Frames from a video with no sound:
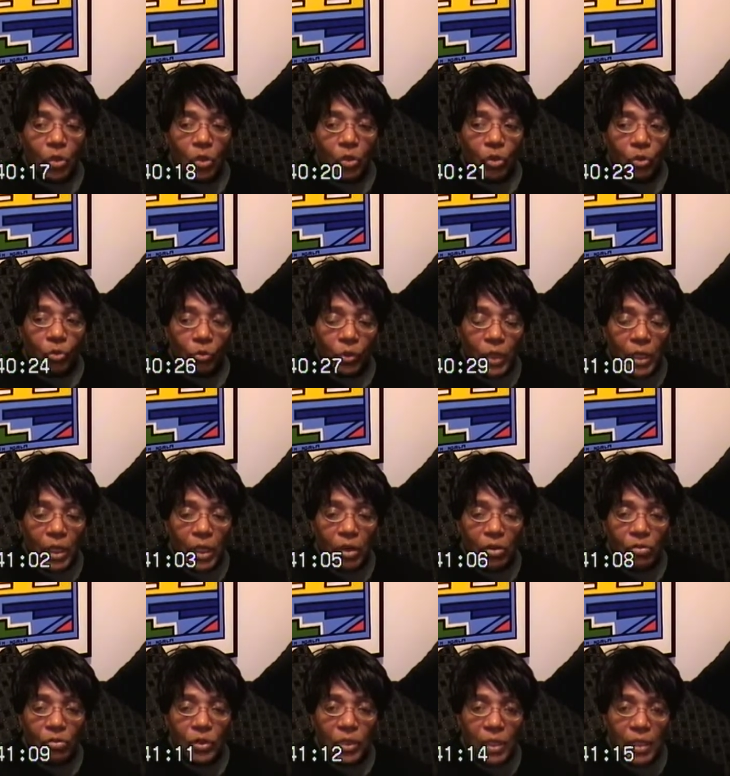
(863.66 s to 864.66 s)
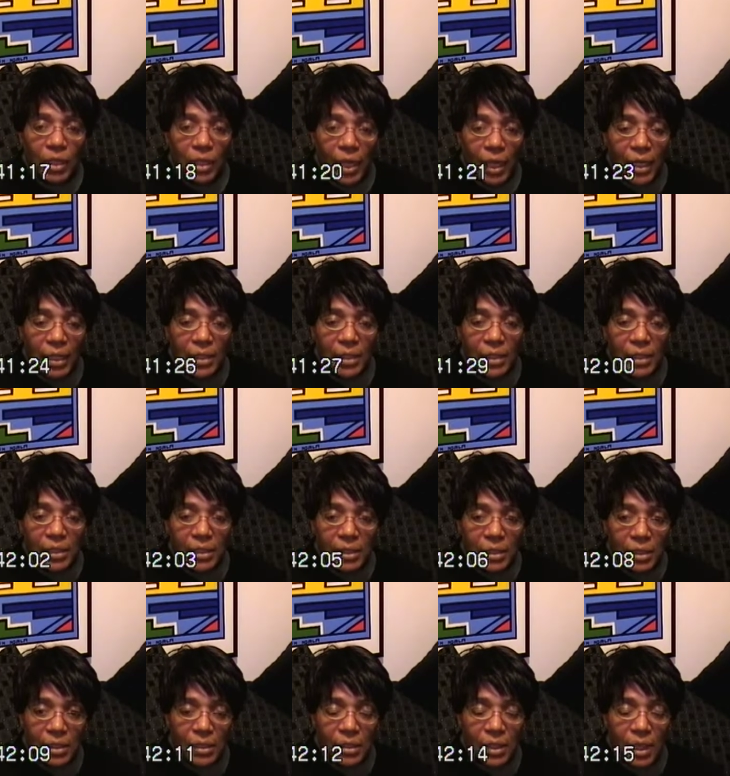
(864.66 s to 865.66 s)

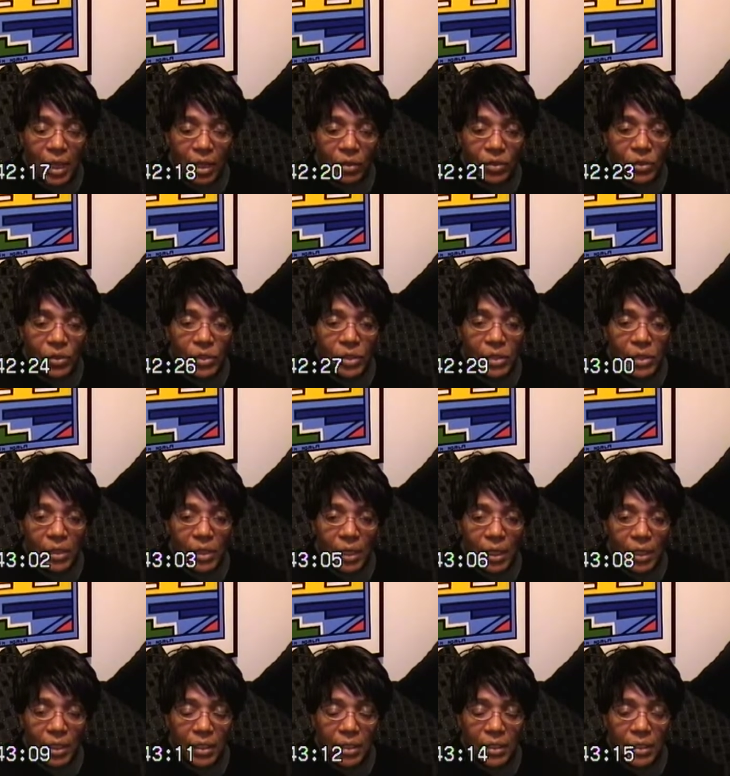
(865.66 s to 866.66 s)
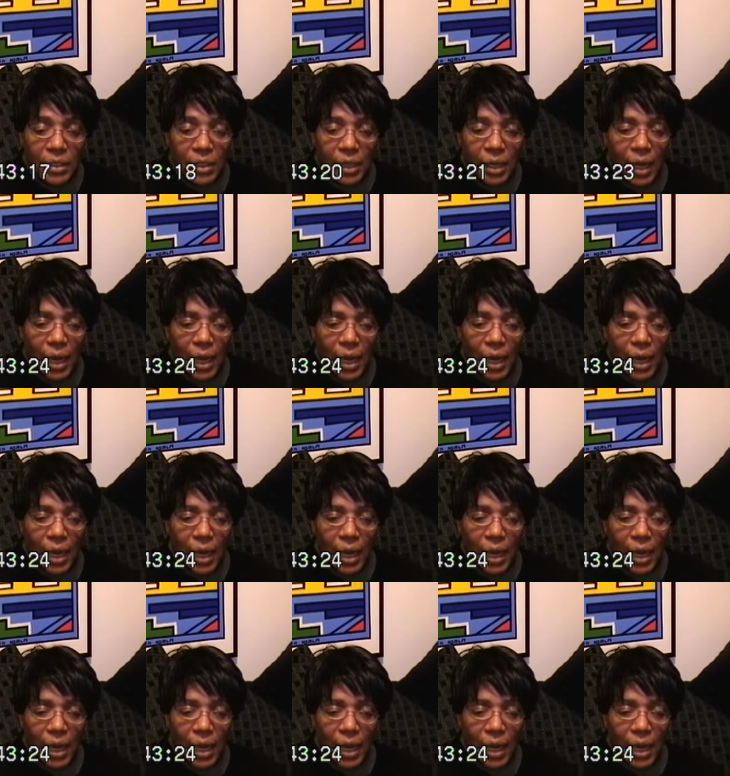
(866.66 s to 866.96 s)
$396,000.